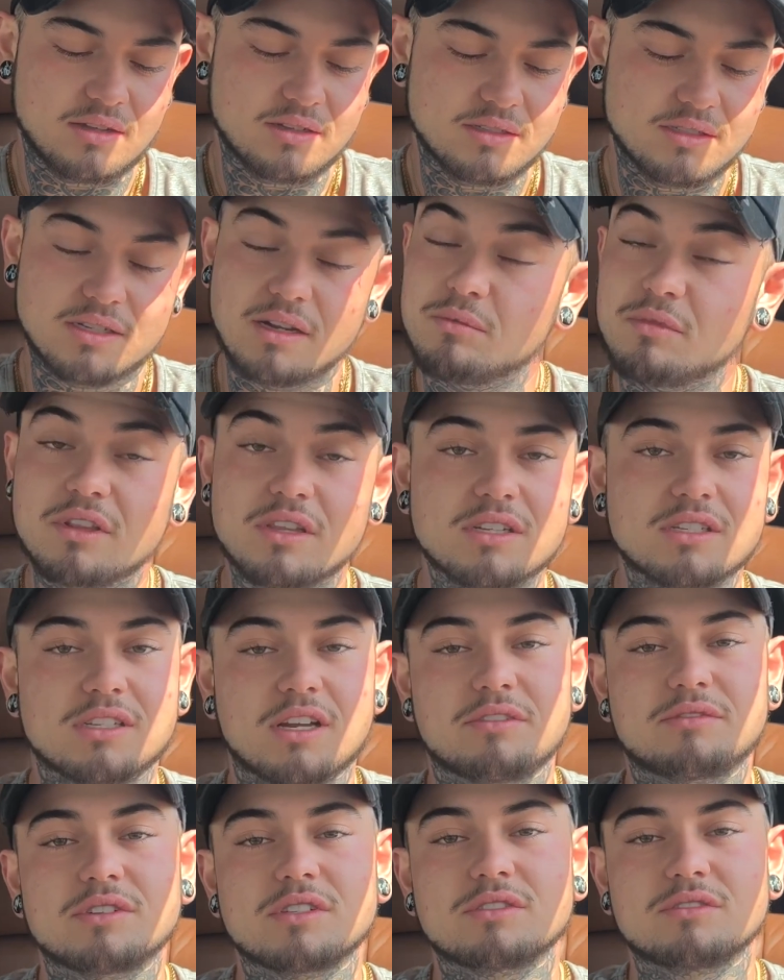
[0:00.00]
some of the
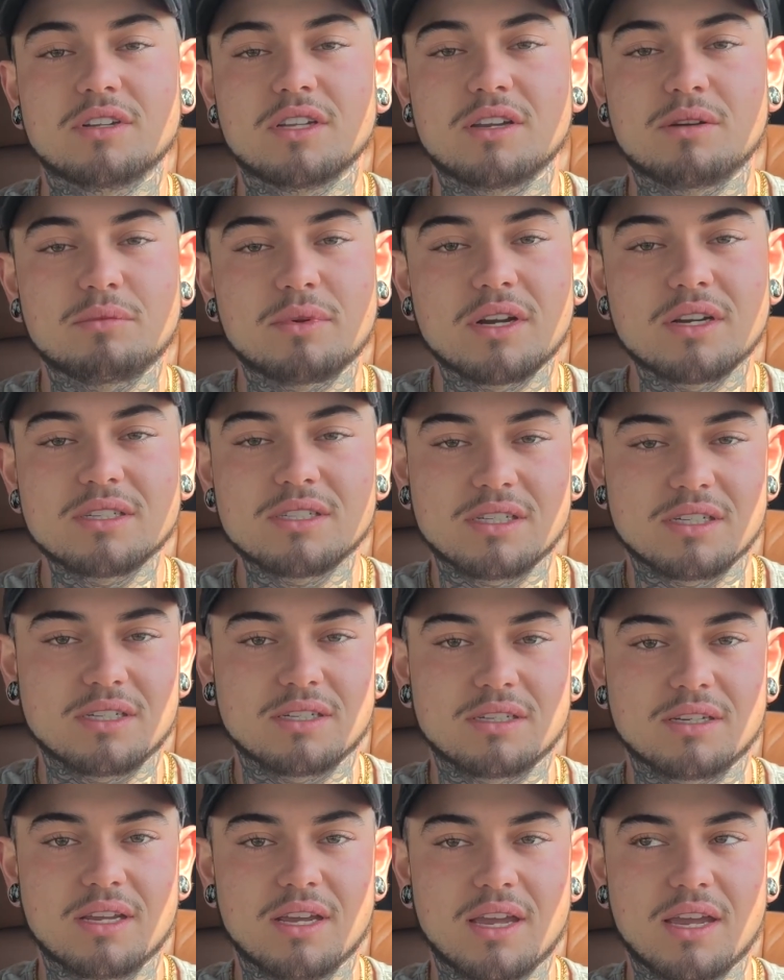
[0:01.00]
stuff is really
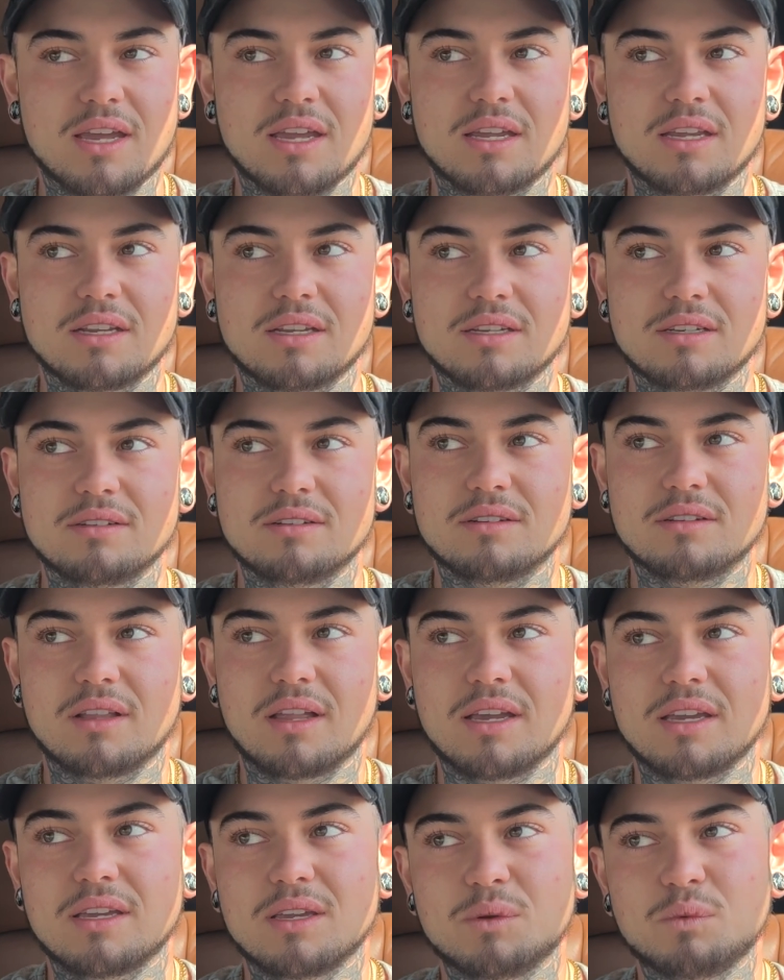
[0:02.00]
embarrassing and
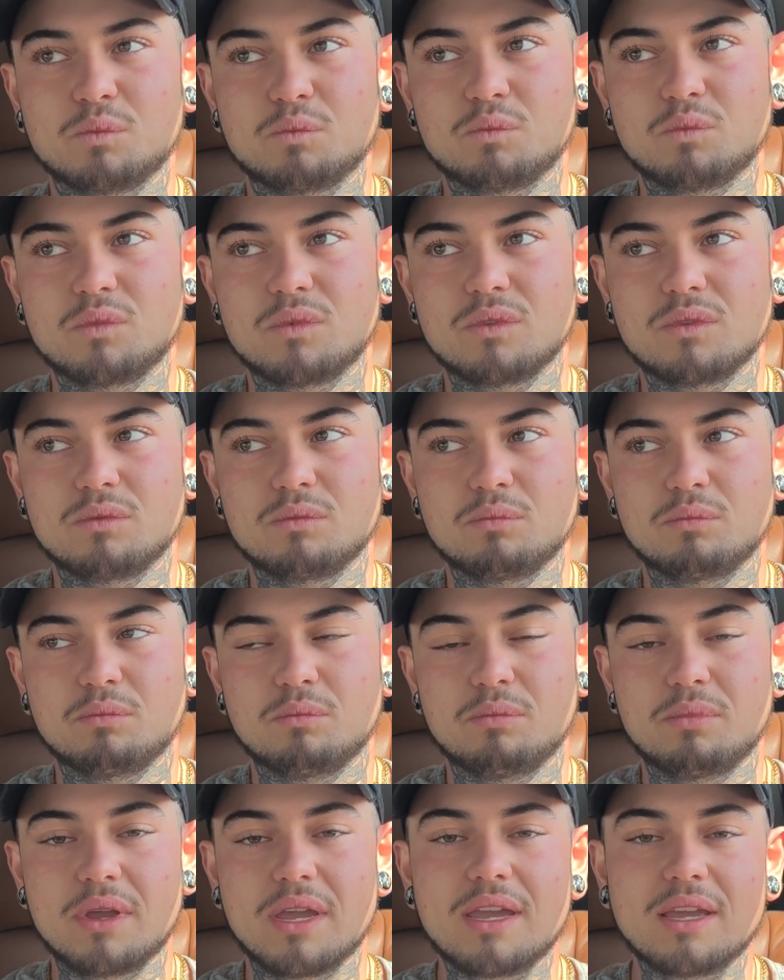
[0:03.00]
like
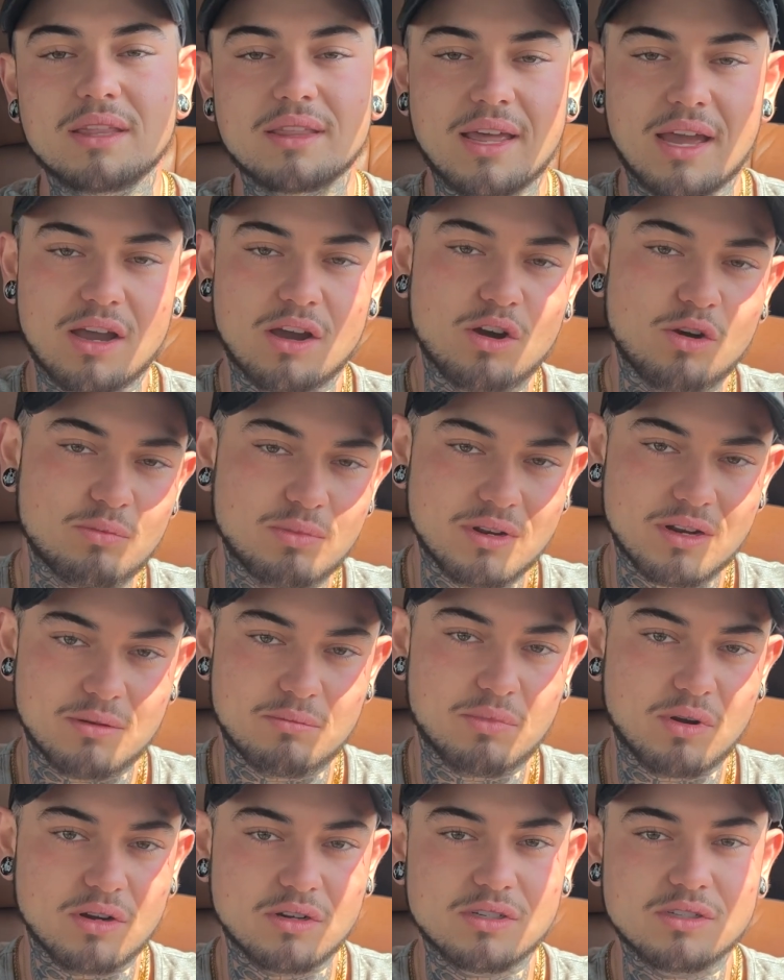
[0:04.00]
being that open and
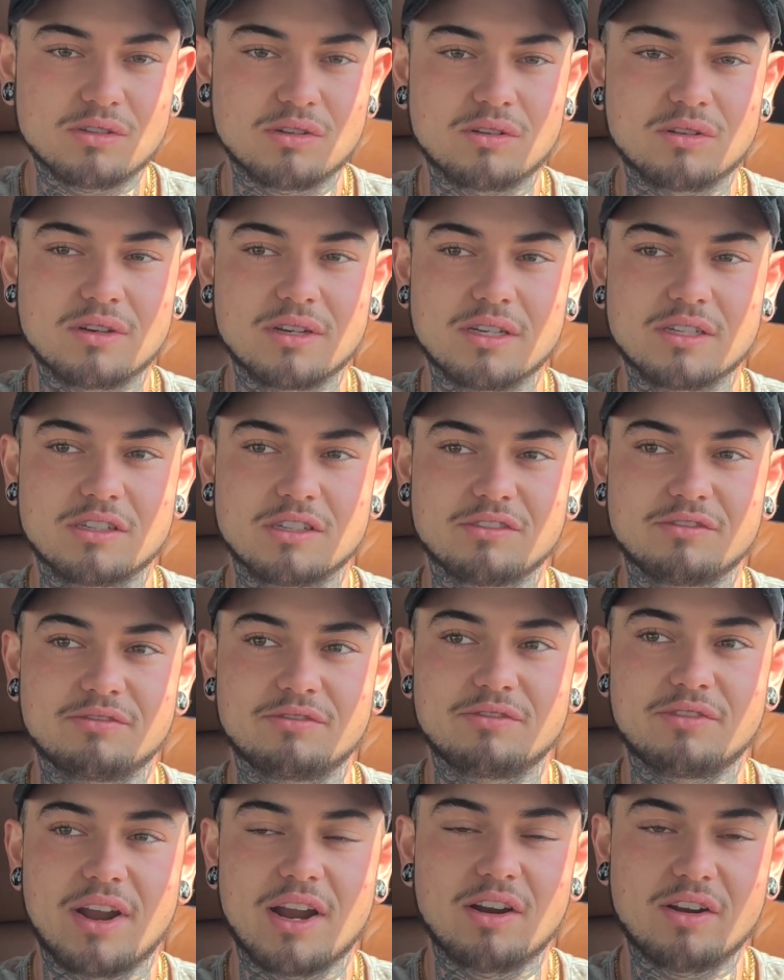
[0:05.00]
personal is
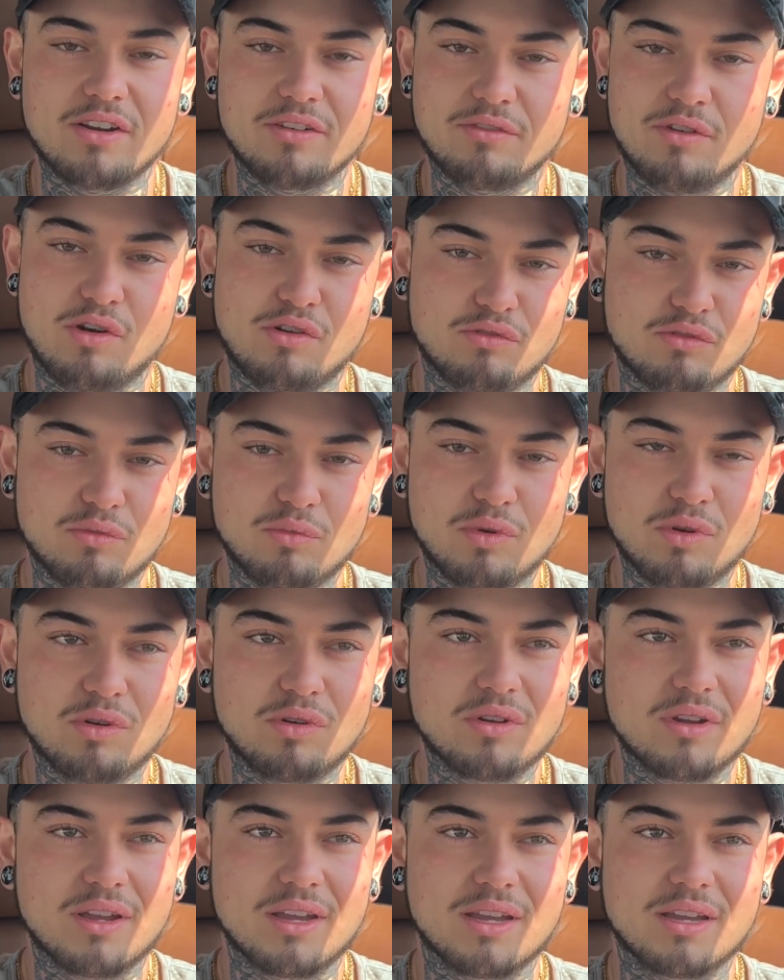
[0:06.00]
very
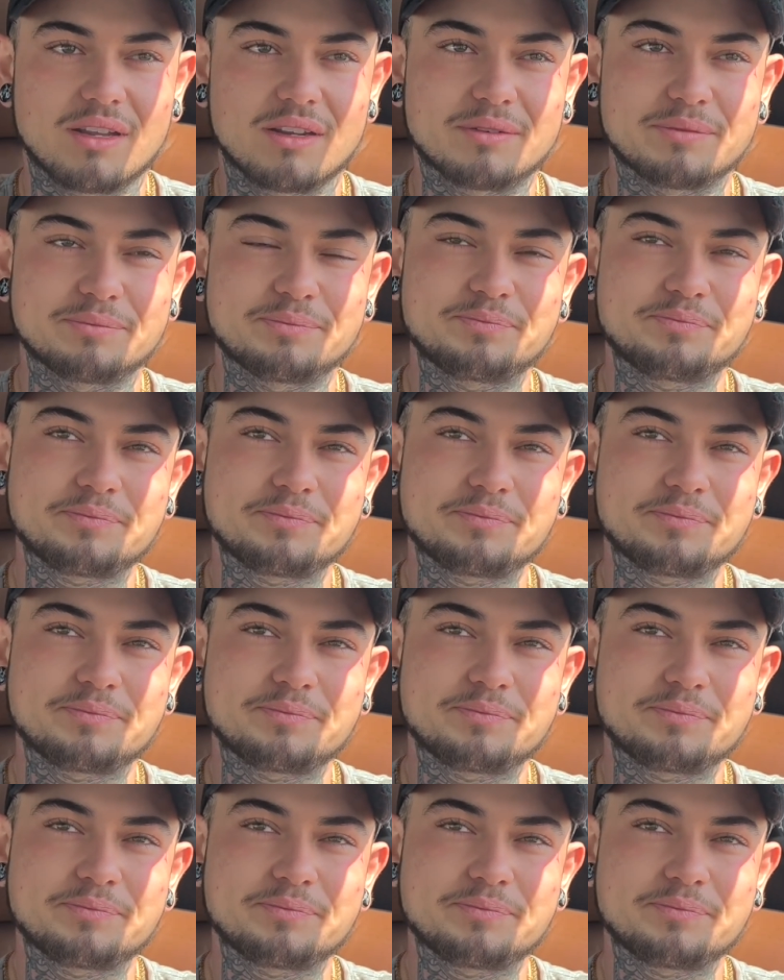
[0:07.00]
vulnerable and